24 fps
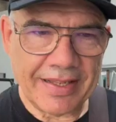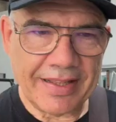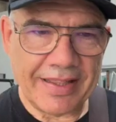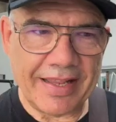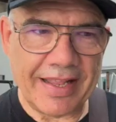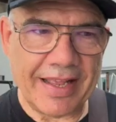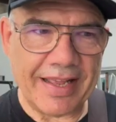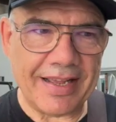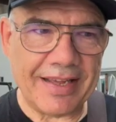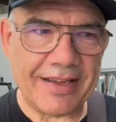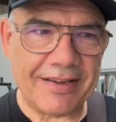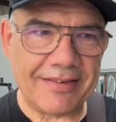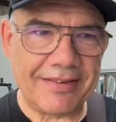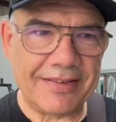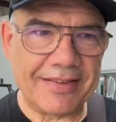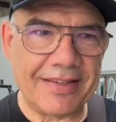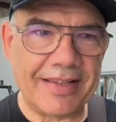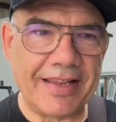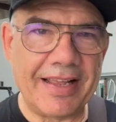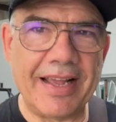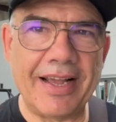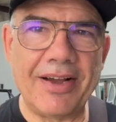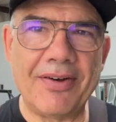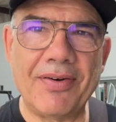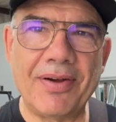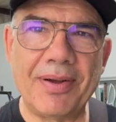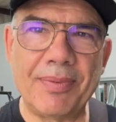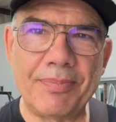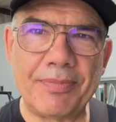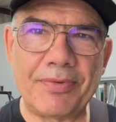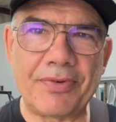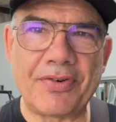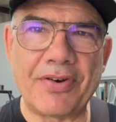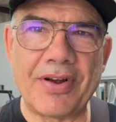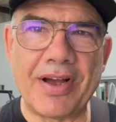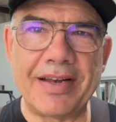now
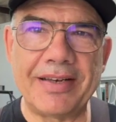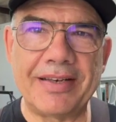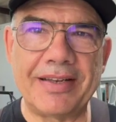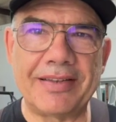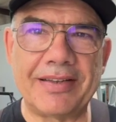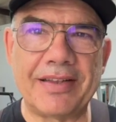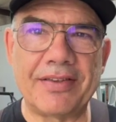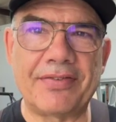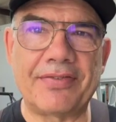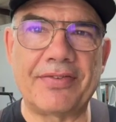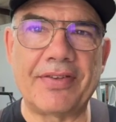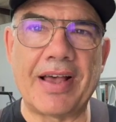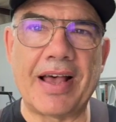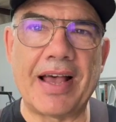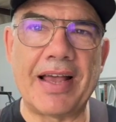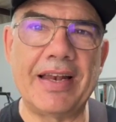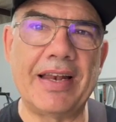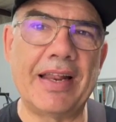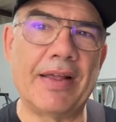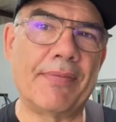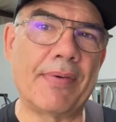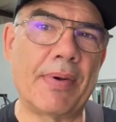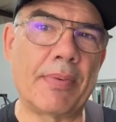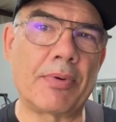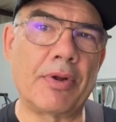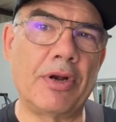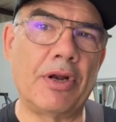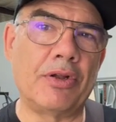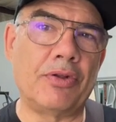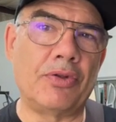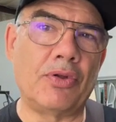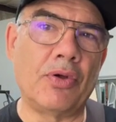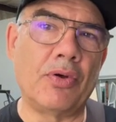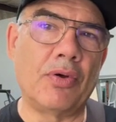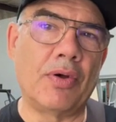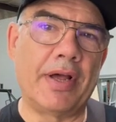I'm trying to decide if I'm going to
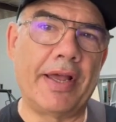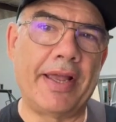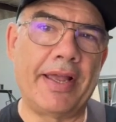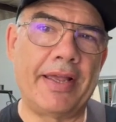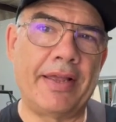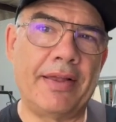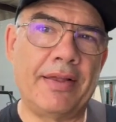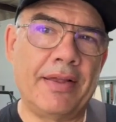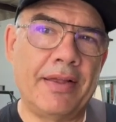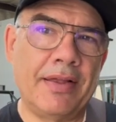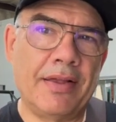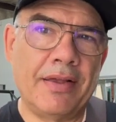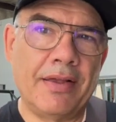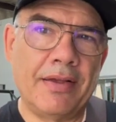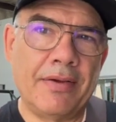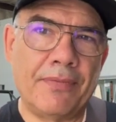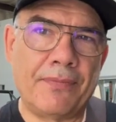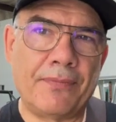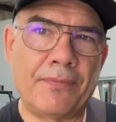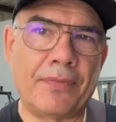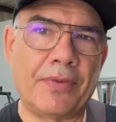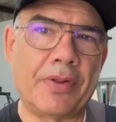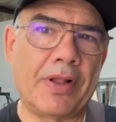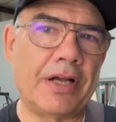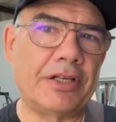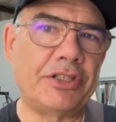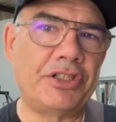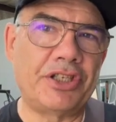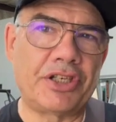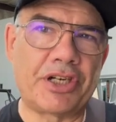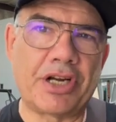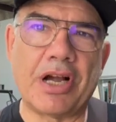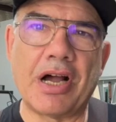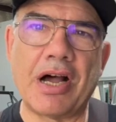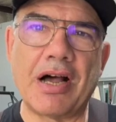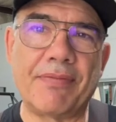do a
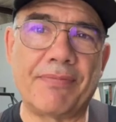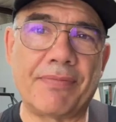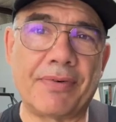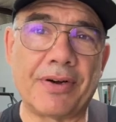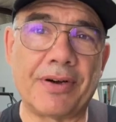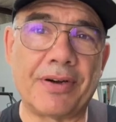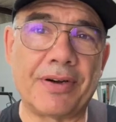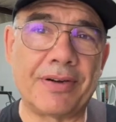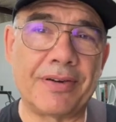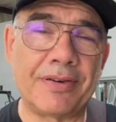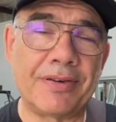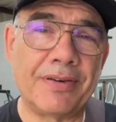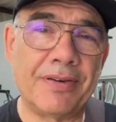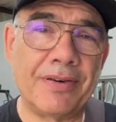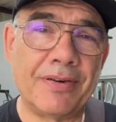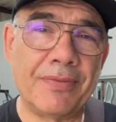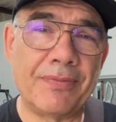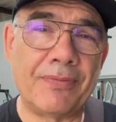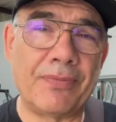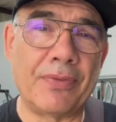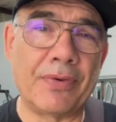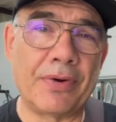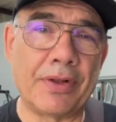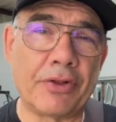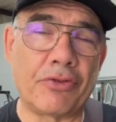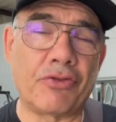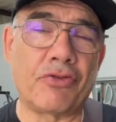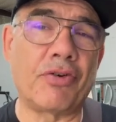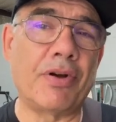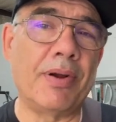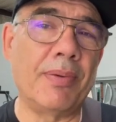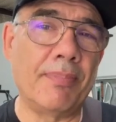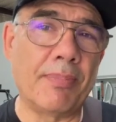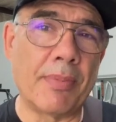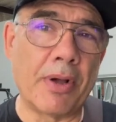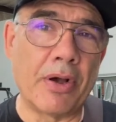flush cover for the
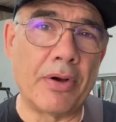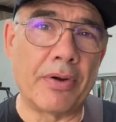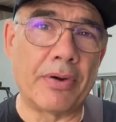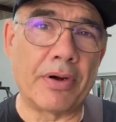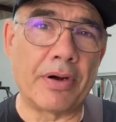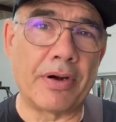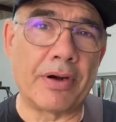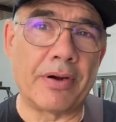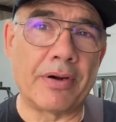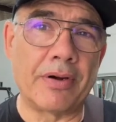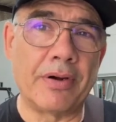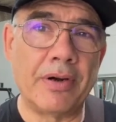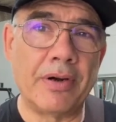trim motor